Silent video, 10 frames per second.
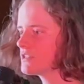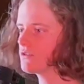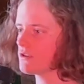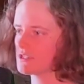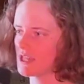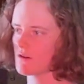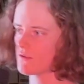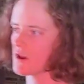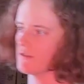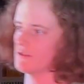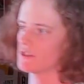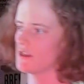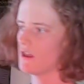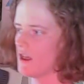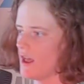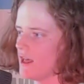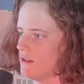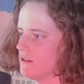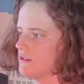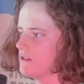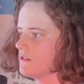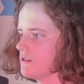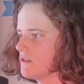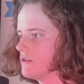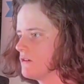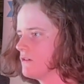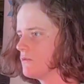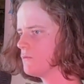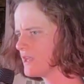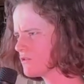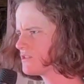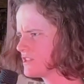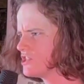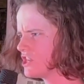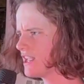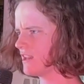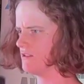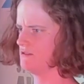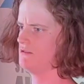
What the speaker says: to cross that road. Hell, we crossed the chicken.